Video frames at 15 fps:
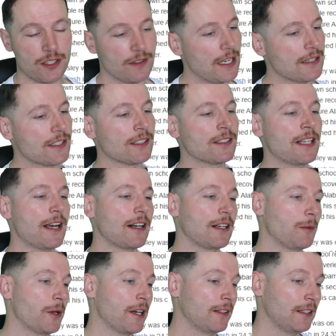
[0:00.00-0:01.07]
And that's exactly
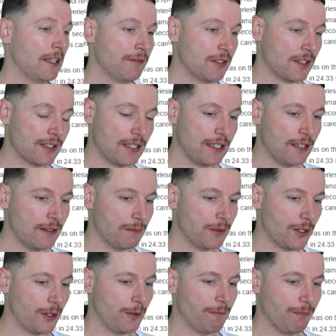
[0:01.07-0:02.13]
what I'd love to see him
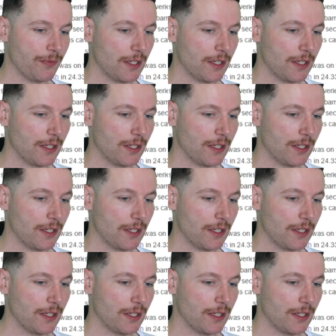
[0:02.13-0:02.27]
do.